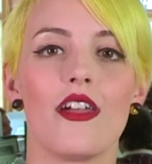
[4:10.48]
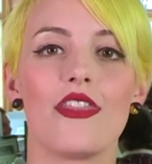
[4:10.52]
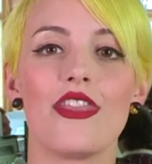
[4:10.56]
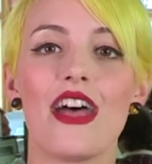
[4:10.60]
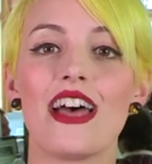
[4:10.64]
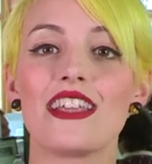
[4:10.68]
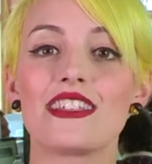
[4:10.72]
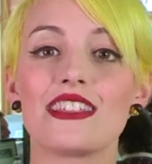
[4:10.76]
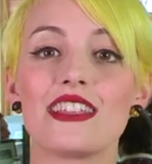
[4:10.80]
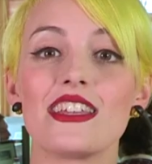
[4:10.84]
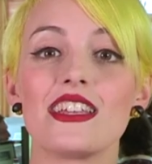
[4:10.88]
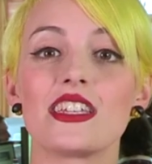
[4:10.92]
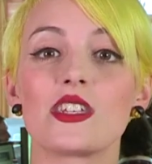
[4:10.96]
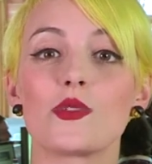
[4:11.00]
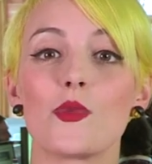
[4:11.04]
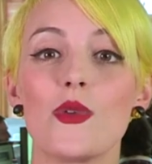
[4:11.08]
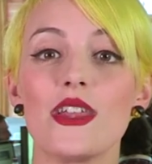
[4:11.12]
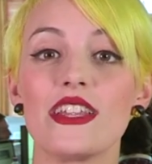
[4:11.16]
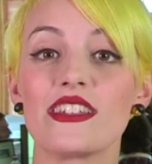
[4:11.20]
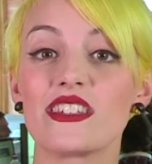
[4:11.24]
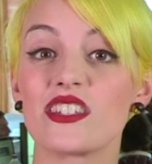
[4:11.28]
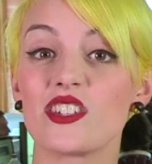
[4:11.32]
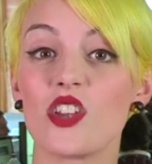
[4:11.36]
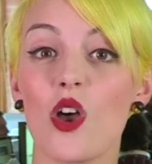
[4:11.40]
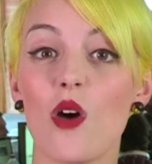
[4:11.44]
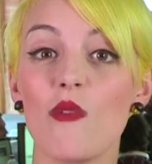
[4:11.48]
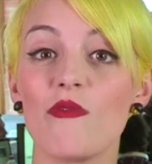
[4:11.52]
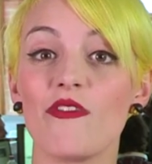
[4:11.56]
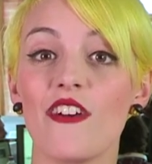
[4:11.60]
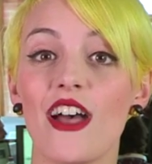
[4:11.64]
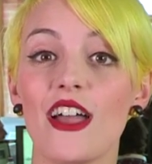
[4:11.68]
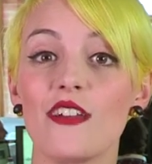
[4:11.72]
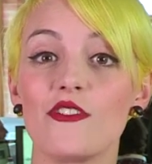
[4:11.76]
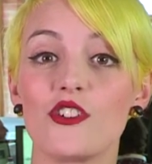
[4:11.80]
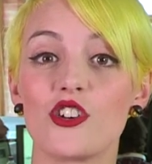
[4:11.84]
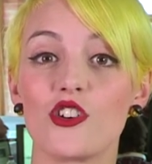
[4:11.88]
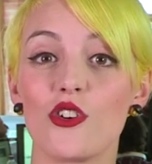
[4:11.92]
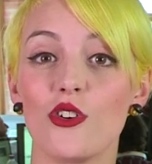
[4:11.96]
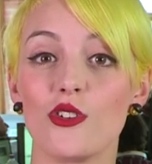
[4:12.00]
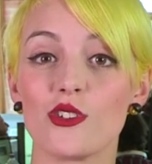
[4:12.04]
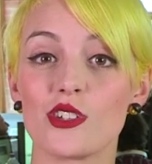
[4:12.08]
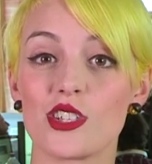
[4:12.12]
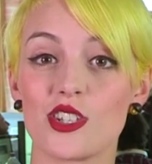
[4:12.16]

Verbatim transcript: That's this week's top five shorts